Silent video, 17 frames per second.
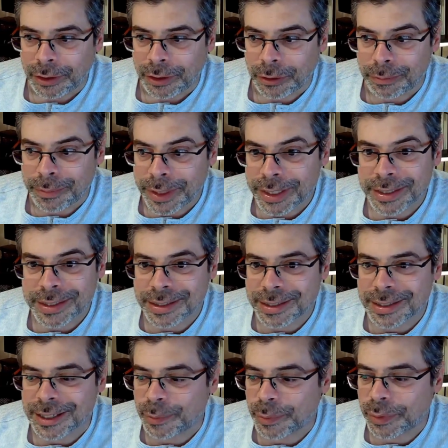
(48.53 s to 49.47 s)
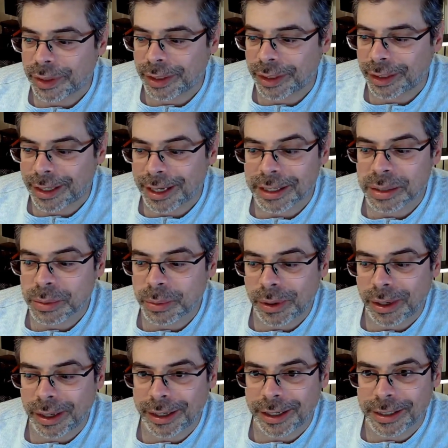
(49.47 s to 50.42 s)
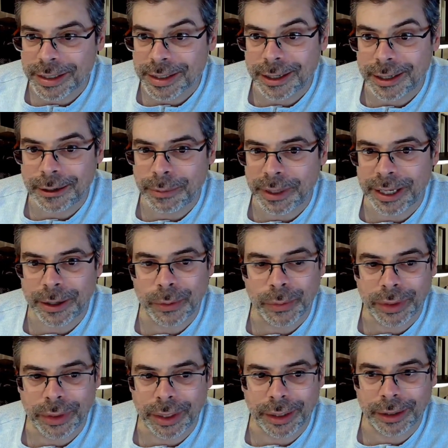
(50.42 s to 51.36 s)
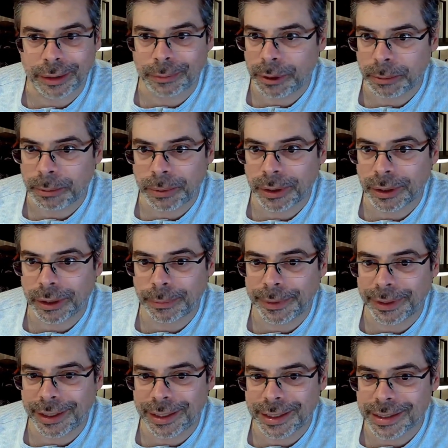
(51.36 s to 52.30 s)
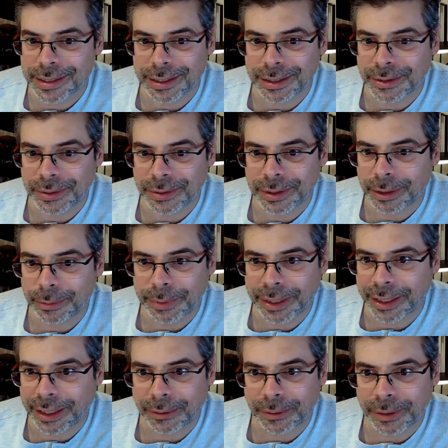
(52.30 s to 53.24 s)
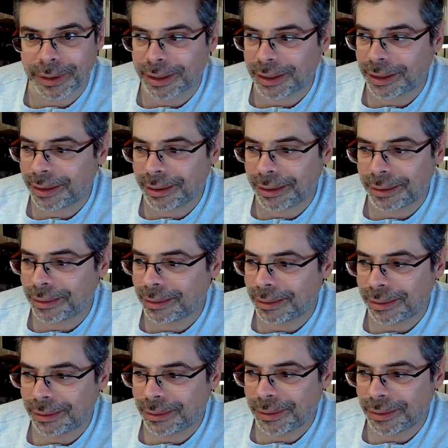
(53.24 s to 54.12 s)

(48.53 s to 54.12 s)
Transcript: you missed something, guess what? It's going to be out there and people are going to be listening to it. They're going to be like, what the hell?